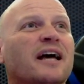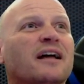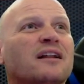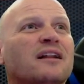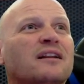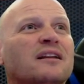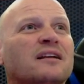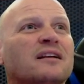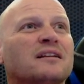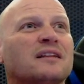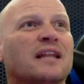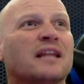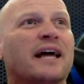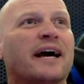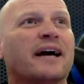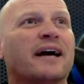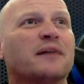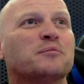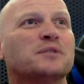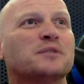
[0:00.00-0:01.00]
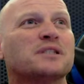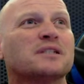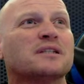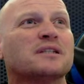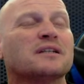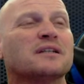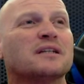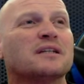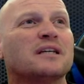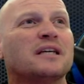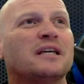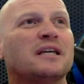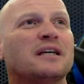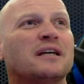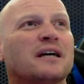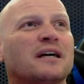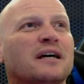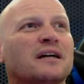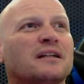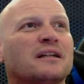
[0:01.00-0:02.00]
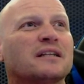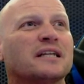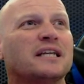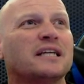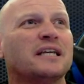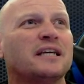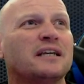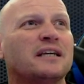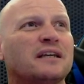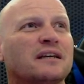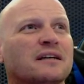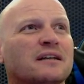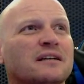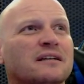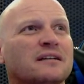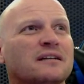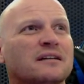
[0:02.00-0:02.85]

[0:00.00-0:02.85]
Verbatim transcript: L Labs, E L E